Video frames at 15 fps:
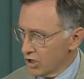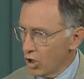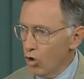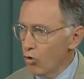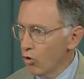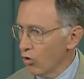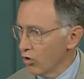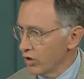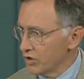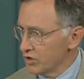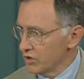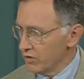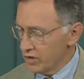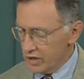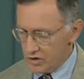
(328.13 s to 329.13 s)

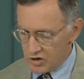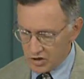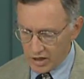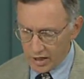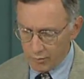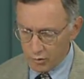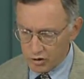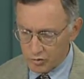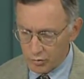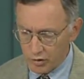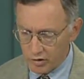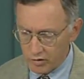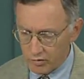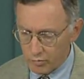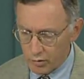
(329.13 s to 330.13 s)
cohort in the
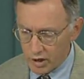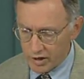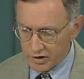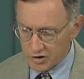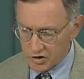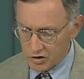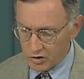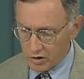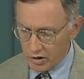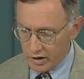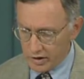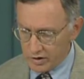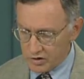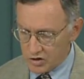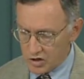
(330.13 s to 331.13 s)
establishment of the
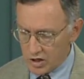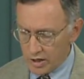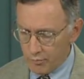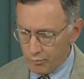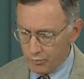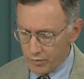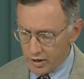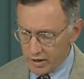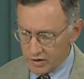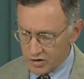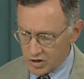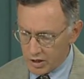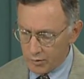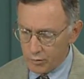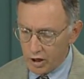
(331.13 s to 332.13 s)
monastery at
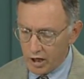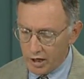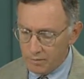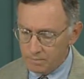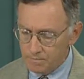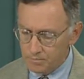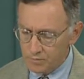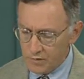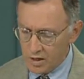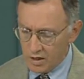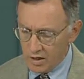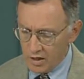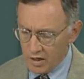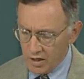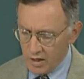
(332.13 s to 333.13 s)
Samye.
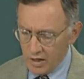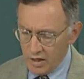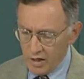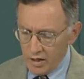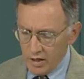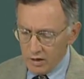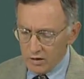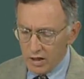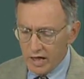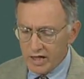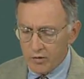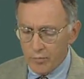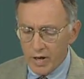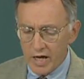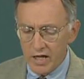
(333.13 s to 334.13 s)

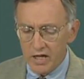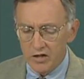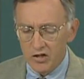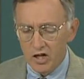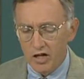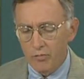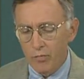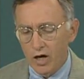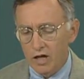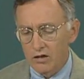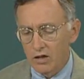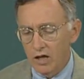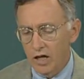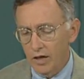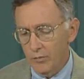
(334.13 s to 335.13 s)
Like many
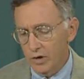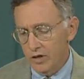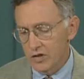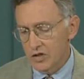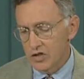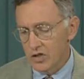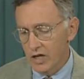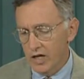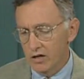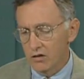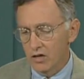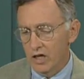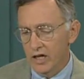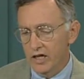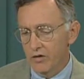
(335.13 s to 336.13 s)
Nyingma lamas
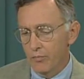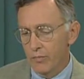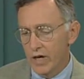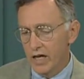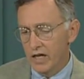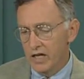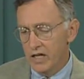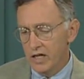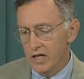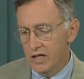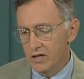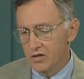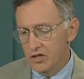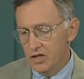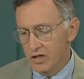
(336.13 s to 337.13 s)
and like many
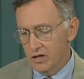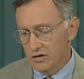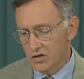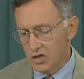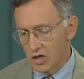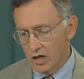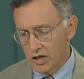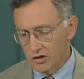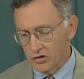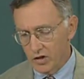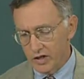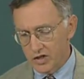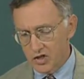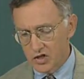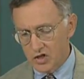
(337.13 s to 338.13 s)
Indian
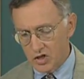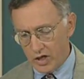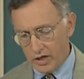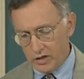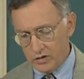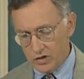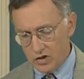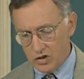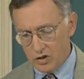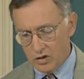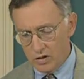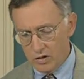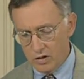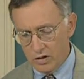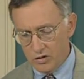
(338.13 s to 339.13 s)
tantric saints,
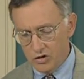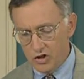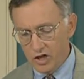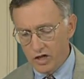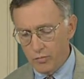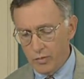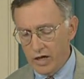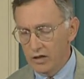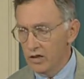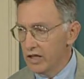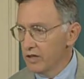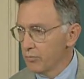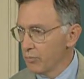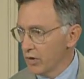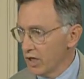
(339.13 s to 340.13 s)
Jigme
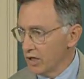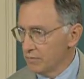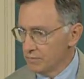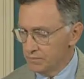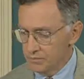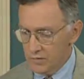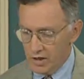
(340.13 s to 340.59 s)
Lingpa